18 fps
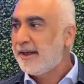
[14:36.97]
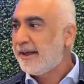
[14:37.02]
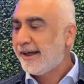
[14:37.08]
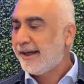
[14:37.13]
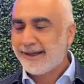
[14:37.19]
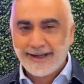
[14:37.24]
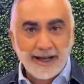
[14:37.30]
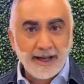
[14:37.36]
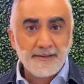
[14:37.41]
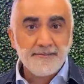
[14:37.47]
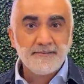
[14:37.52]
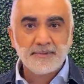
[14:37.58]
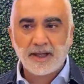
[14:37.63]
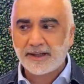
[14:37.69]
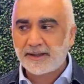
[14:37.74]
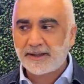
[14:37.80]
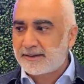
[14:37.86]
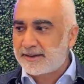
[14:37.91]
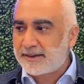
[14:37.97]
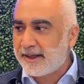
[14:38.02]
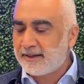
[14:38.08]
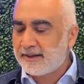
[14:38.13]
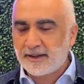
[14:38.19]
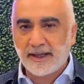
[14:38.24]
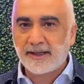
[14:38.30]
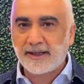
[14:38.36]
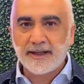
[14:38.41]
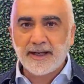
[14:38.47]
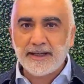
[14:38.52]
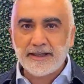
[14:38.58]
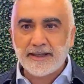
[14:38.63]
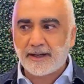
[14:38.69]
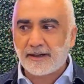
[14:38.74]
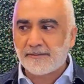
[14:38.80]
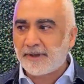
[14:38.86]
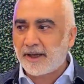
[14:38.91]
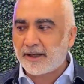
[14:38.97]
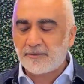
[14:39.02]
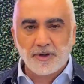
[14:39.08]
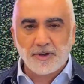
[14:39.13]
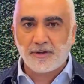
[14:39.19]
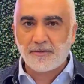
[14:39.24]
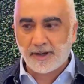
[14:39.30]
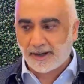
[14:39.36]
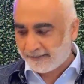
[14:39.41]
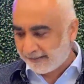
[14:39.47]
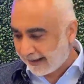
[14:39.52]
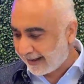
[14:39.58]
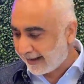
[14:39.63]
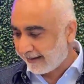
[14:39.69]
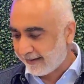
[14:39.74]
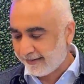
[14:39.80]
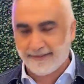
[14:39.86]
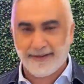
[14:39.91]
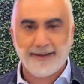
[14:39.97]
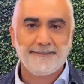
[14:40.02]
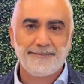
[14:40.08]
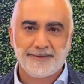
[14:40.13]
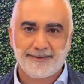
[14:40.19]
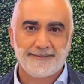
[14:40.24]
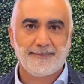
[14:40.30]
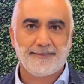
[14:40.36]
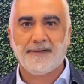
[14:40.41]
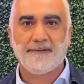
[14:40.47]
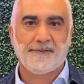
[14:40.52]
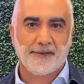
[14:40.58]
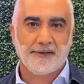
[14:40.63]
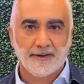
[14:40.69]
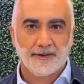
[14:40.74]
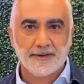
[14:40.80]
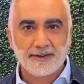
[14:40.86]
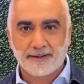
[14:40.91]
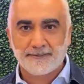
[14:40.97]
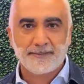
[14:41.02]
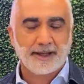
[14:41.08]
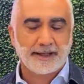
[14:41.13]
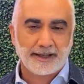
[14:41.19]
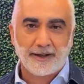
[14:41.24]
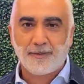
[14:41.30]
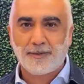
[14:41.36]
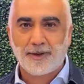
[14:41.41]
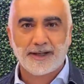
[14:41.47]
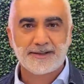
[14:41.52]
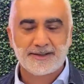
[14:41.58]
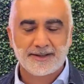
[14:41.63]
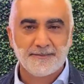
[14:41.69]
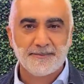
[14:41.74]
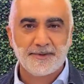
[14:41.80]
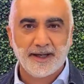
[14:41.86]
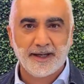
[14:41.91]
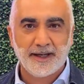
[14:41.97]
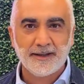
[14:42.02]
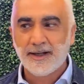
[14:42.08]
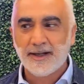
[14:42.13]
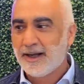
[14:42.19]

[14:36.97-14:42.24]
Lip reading: and I'm like sitting like an idiot. I'm like, well, what am I gonna do? I pull up my phone. I'm like, I'll watch something.